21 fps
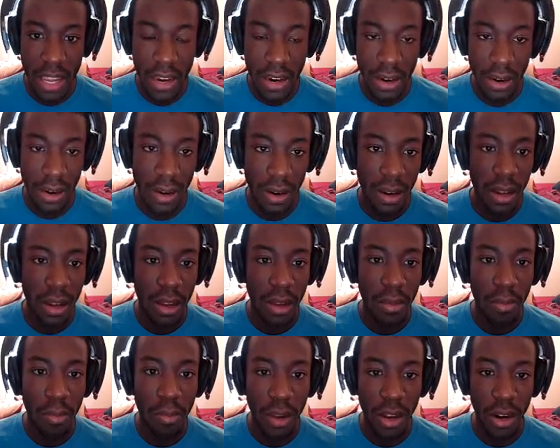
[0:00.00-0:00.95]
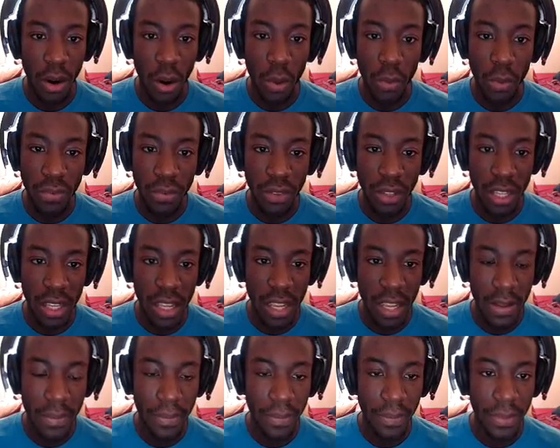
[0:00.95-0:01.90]
here but
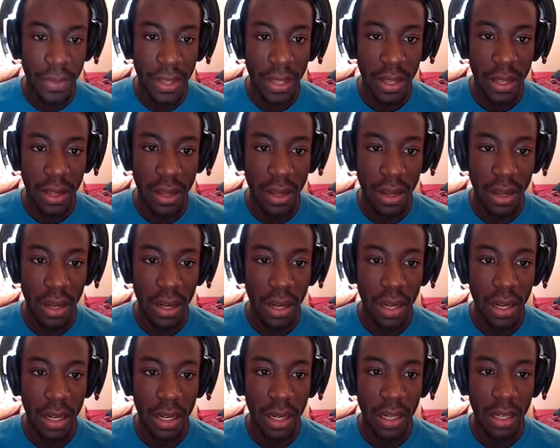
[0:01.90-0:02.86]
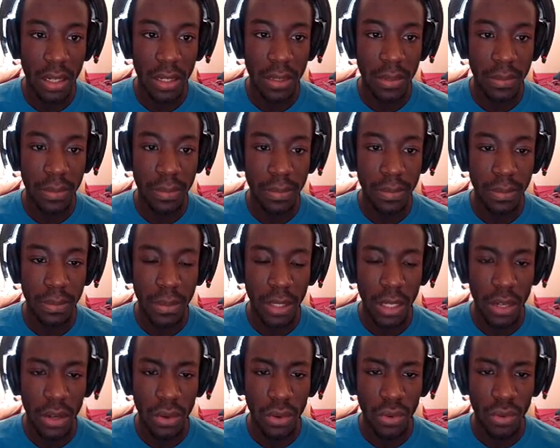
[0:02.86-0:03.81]
hopefully um
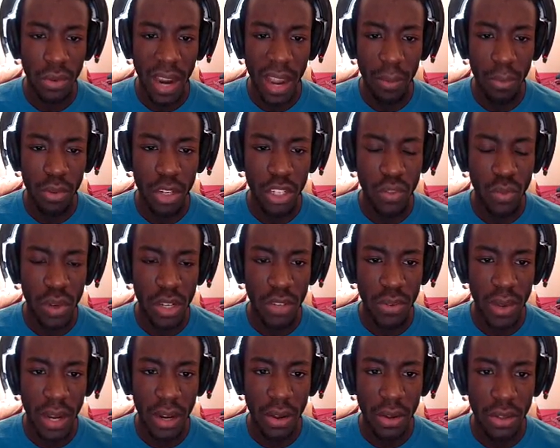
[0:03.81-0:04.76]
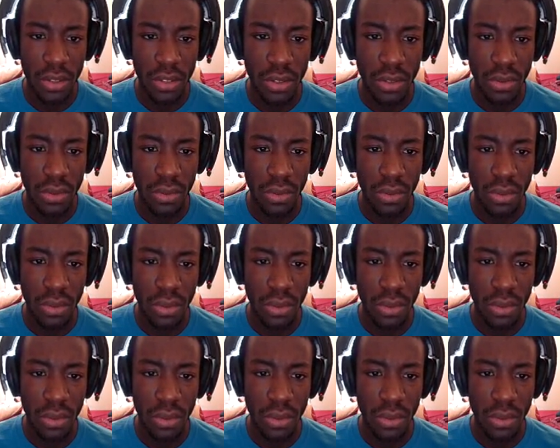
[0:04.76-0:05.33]
oh crap which one do i go to